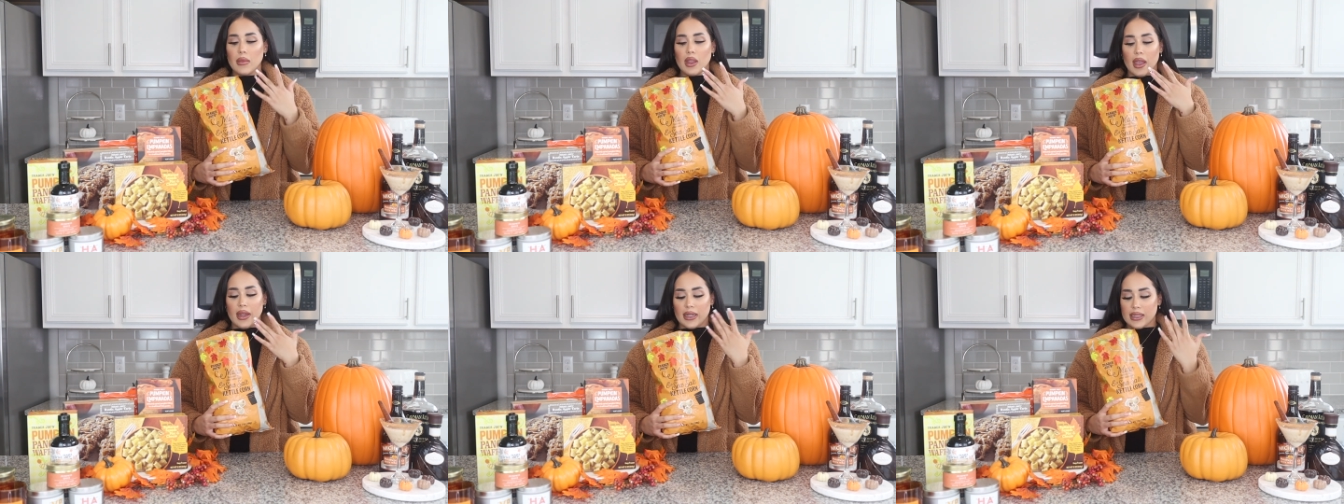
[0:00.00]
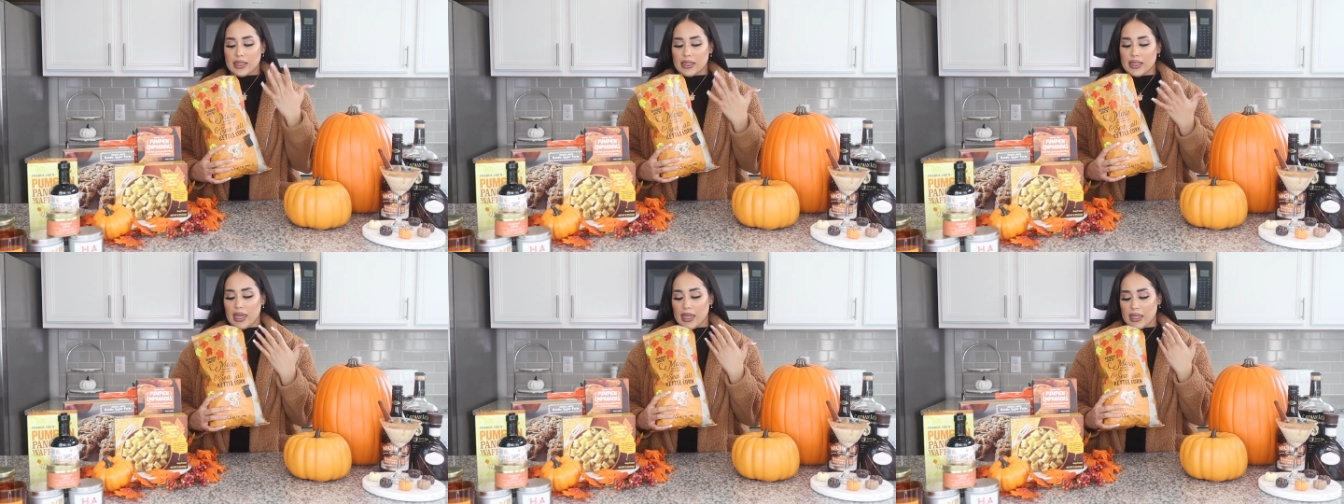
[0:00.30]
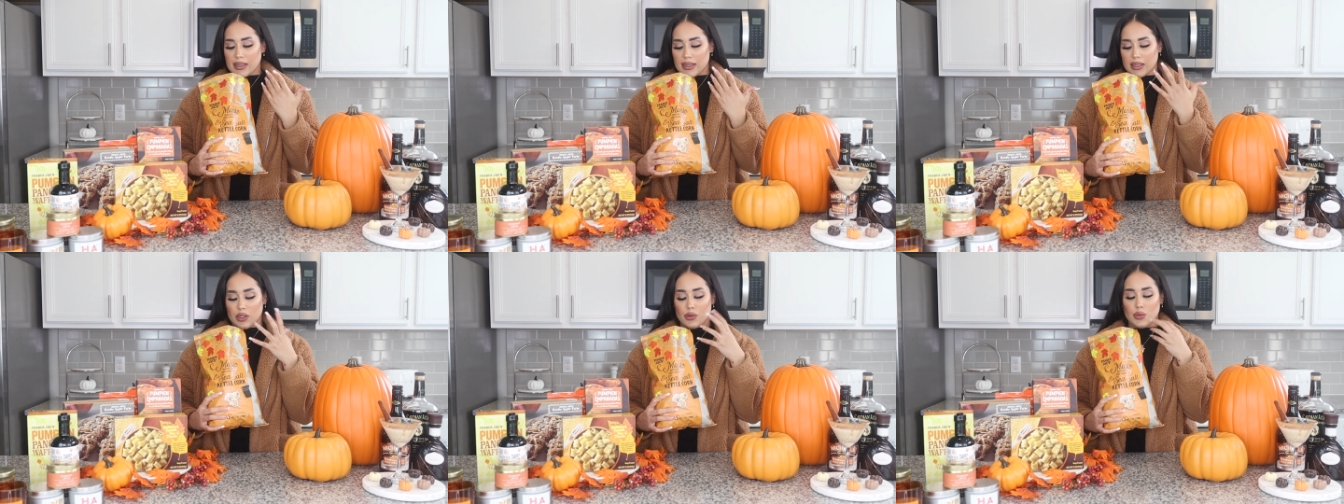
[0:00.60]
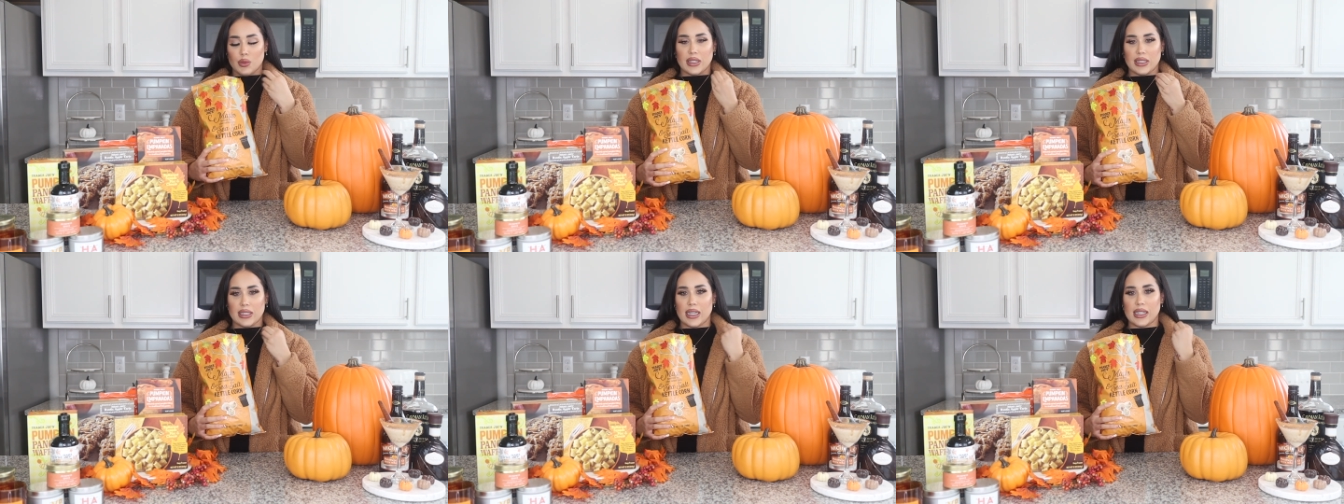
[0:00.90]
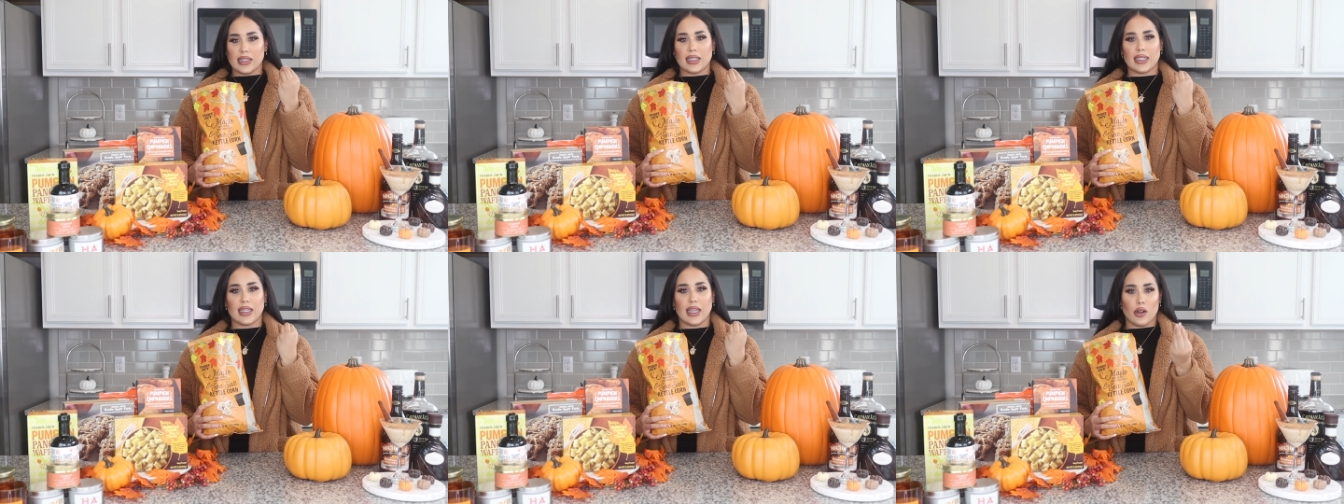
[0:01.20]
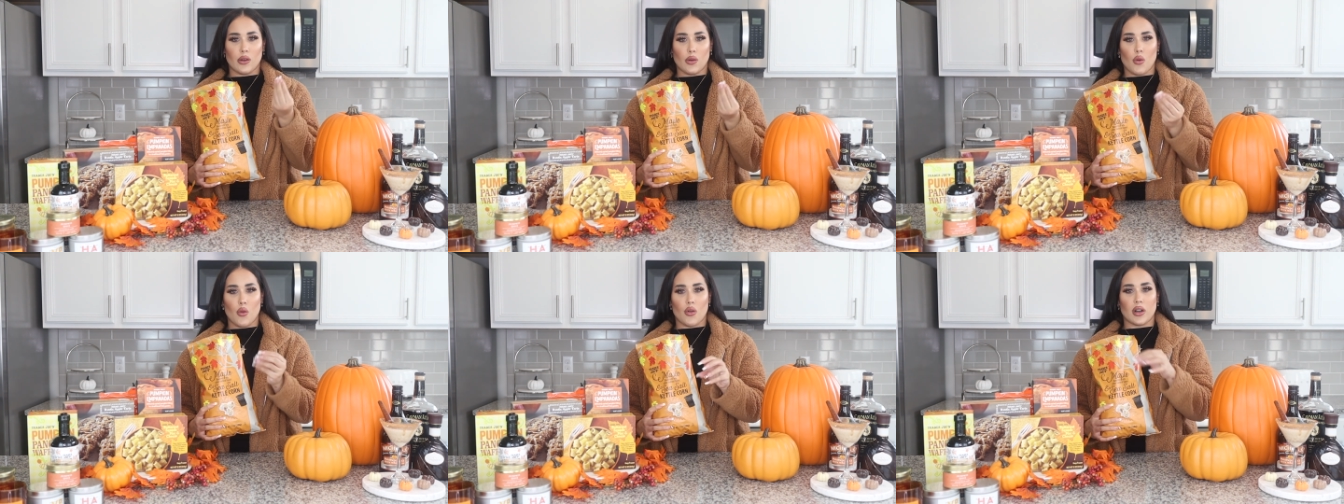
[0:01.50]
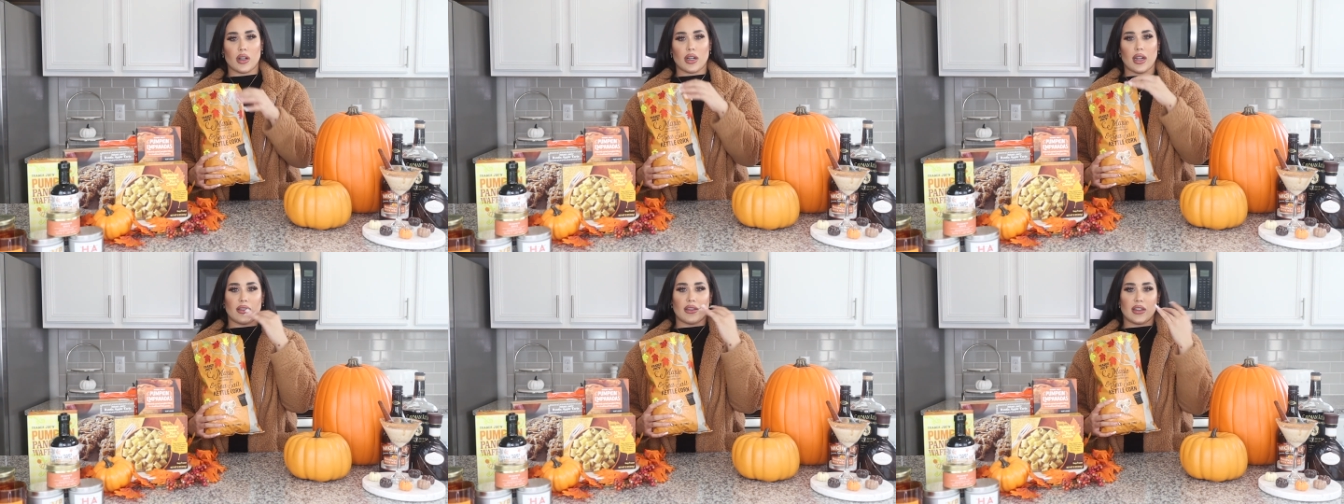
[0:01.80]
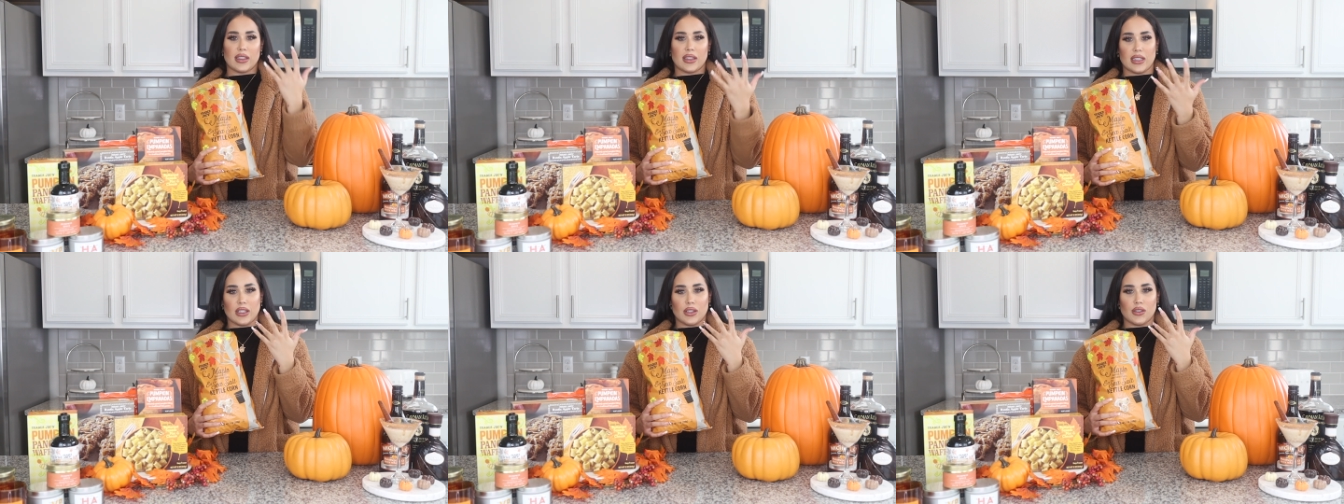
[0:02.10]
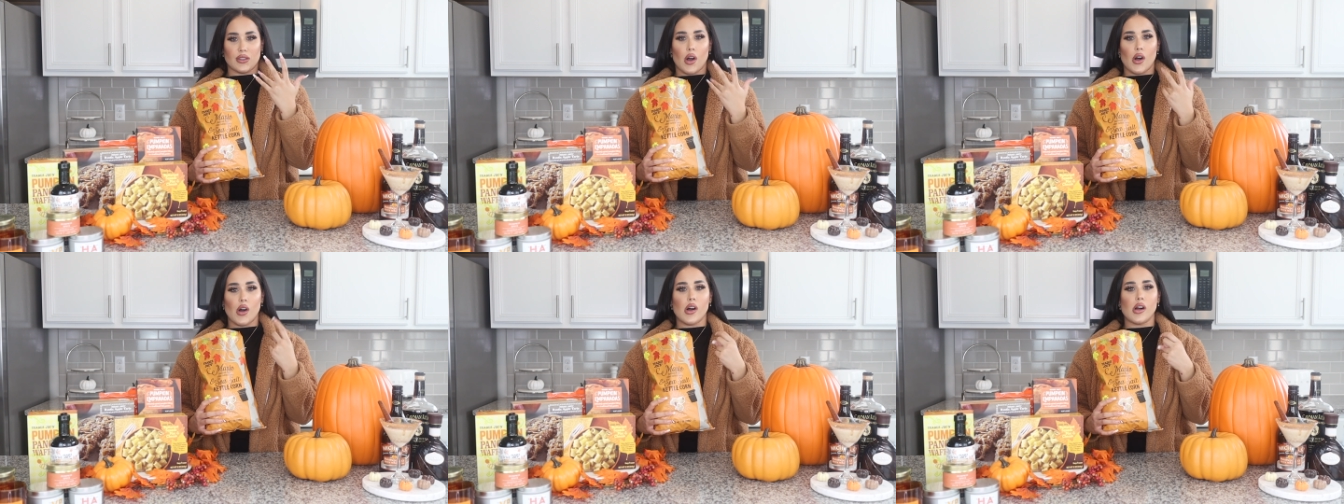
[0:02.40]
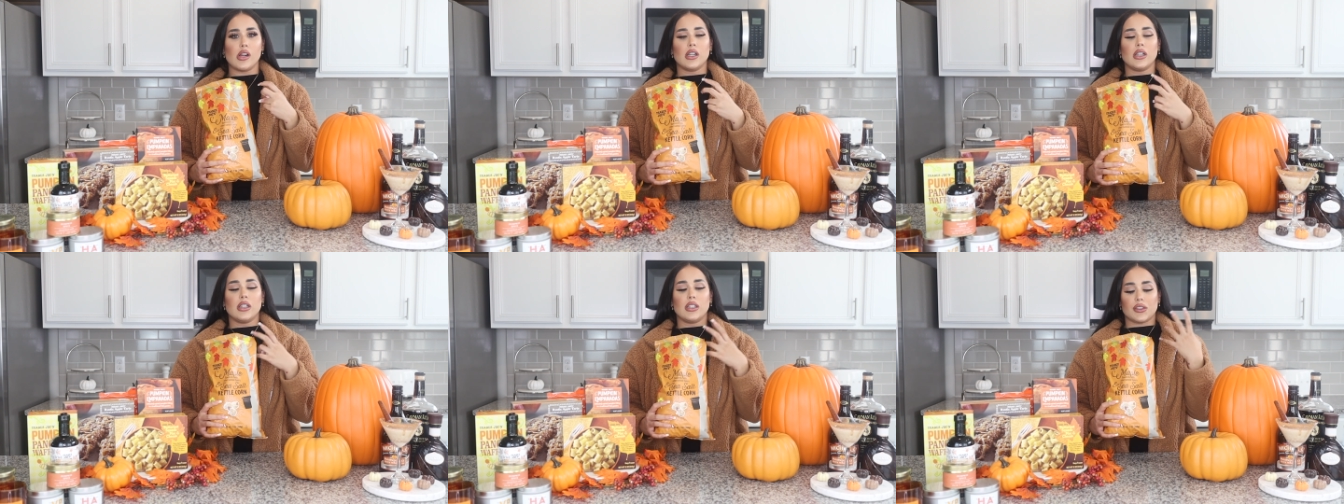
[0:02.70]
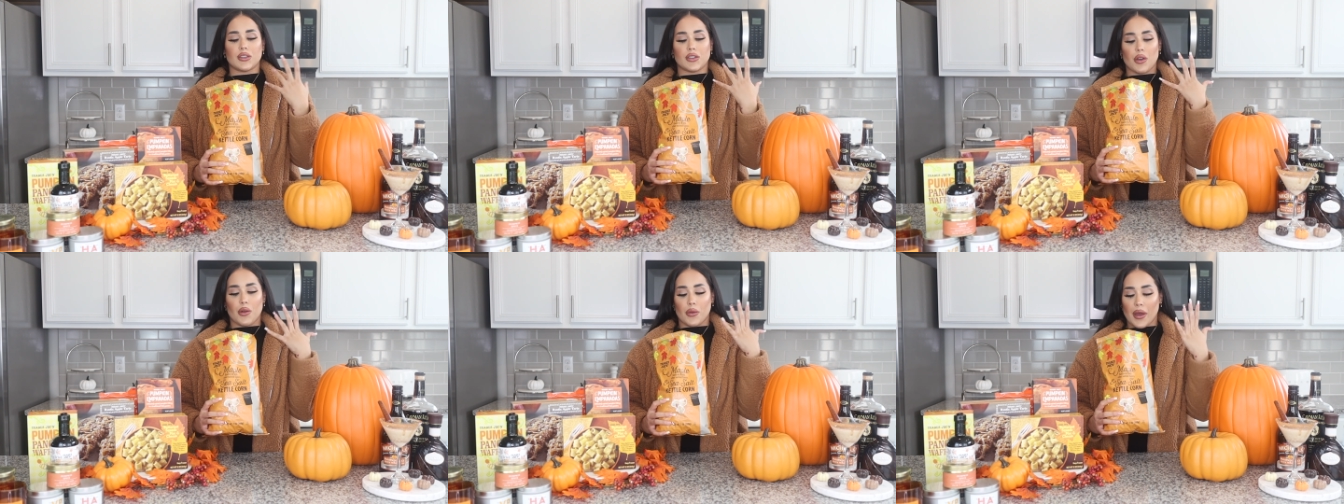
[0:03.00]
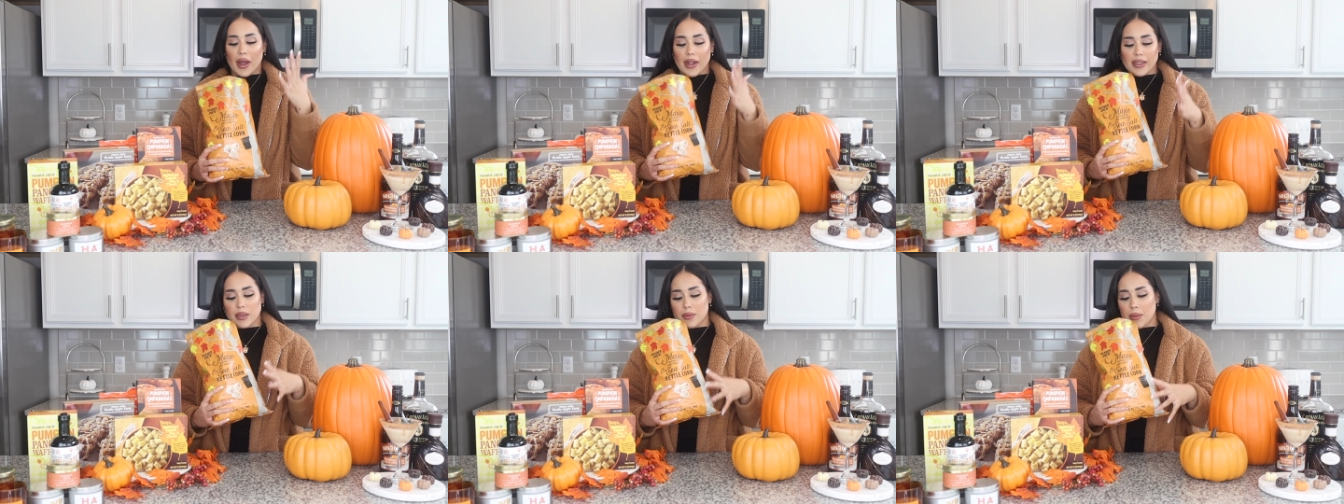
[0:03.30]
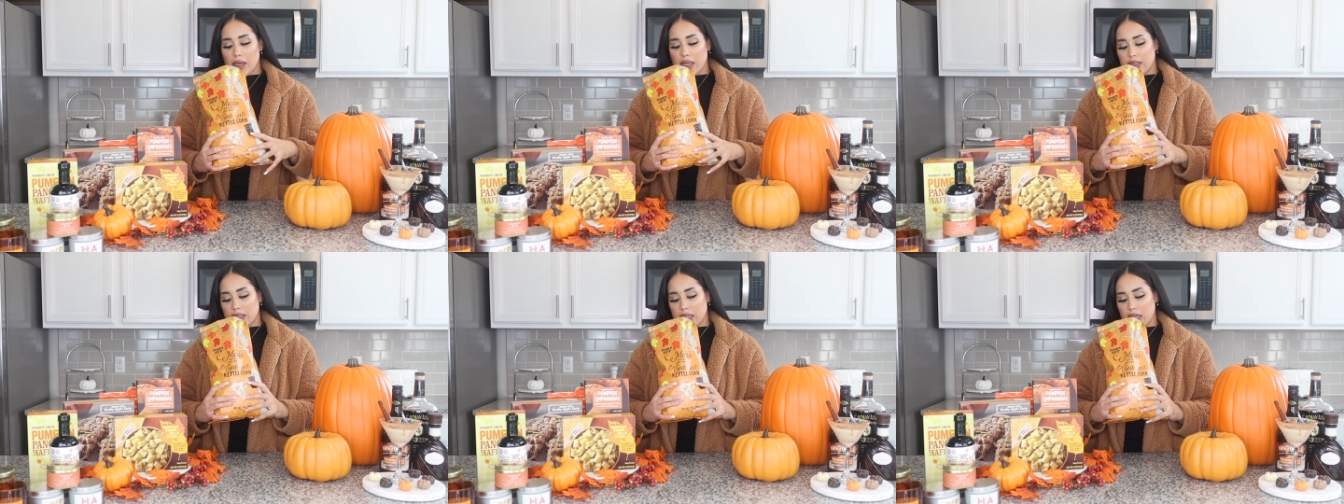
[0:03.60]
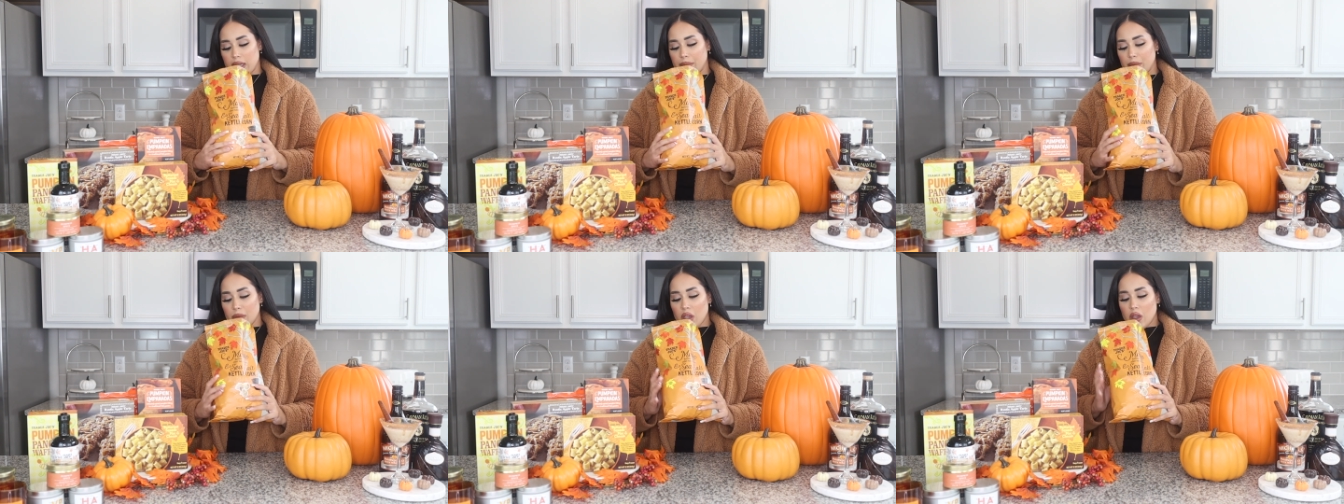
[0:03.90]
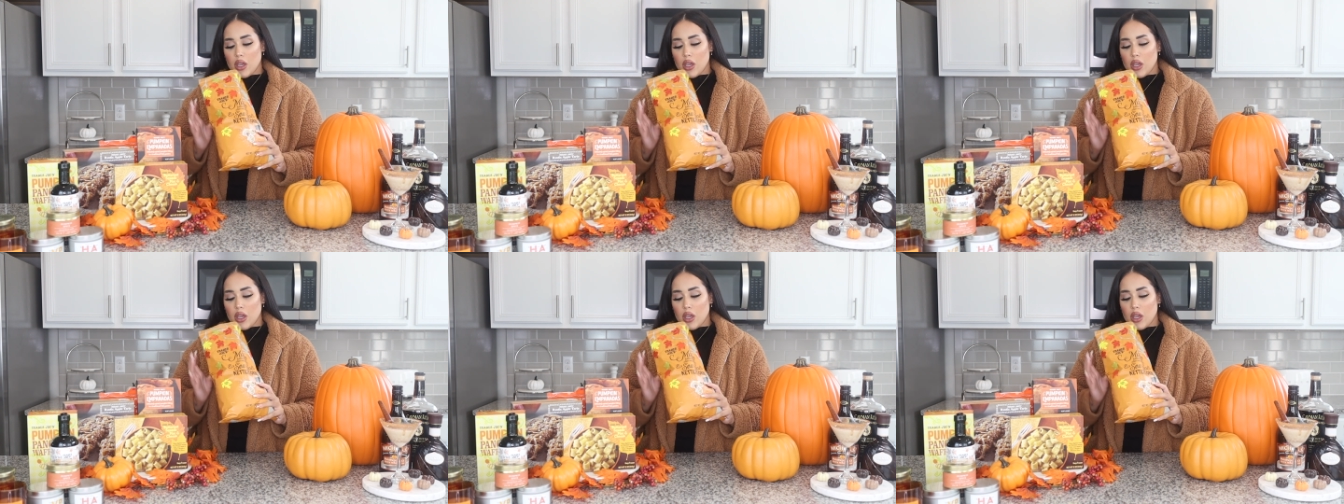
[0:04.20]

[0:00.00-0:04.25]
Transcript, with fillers: and it tastes, you can taste the kettle corn and the sea salt. So that's amazing.